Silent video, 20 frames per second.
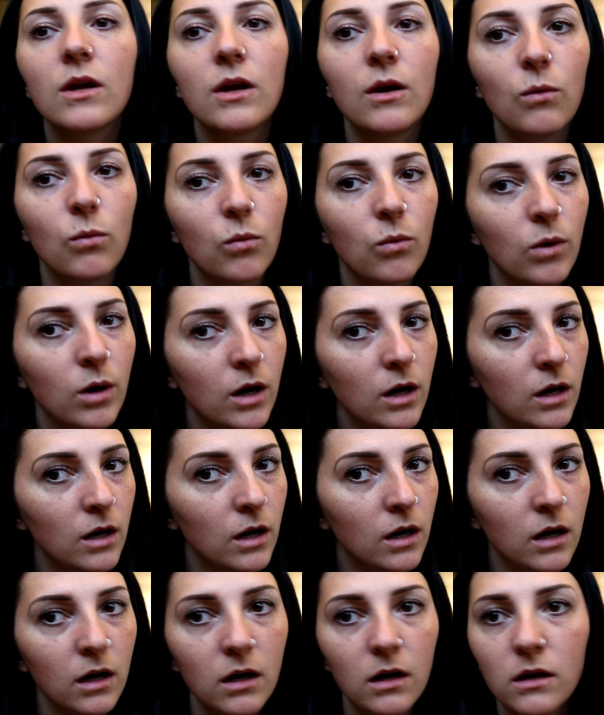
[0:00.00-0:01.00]
It
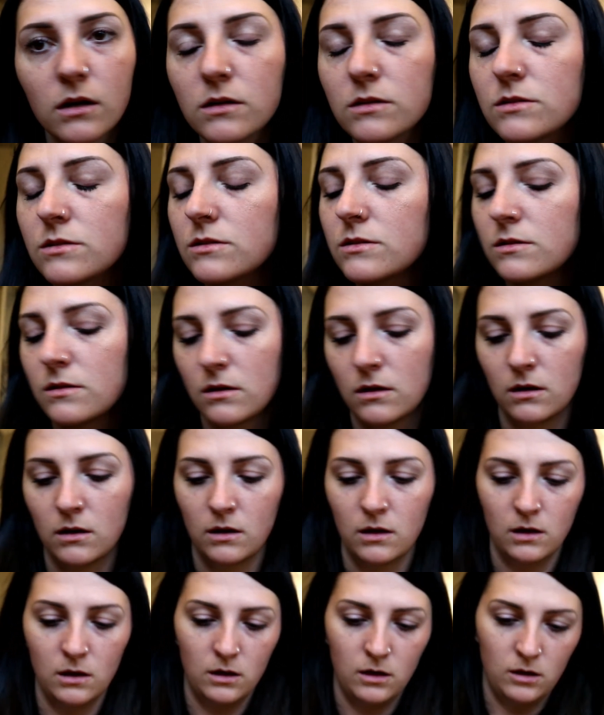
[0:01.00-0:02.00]
works.
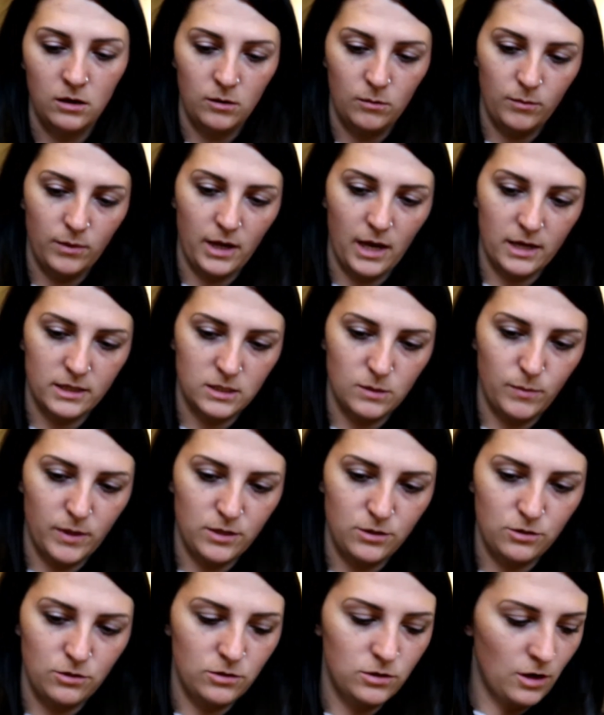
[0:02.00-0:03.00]
Yeah, it's a
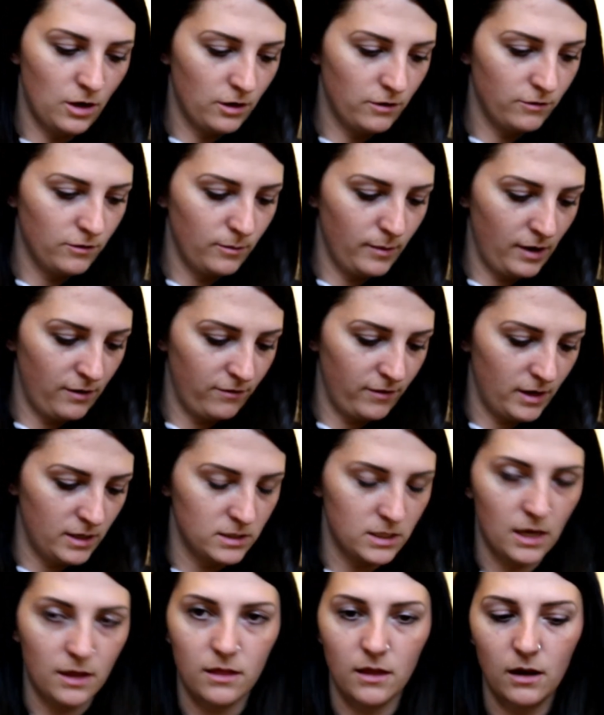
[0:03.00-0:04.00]
bit too dark for my
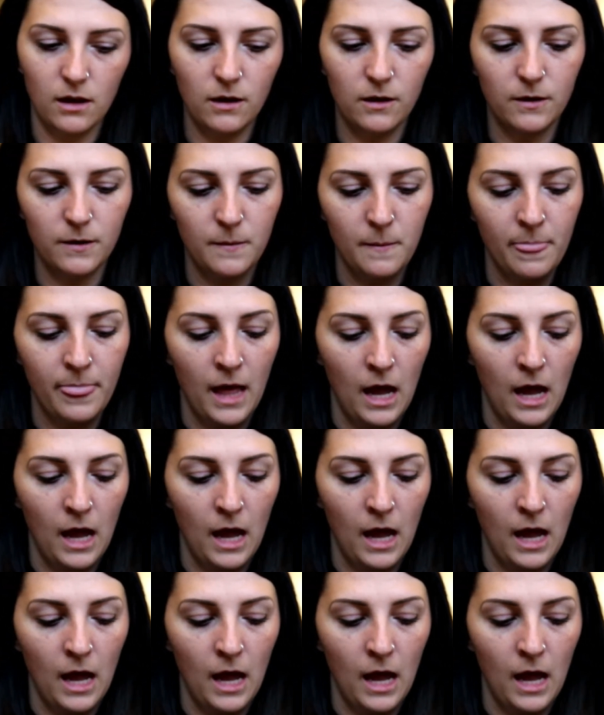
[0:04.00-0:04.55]
face, I think.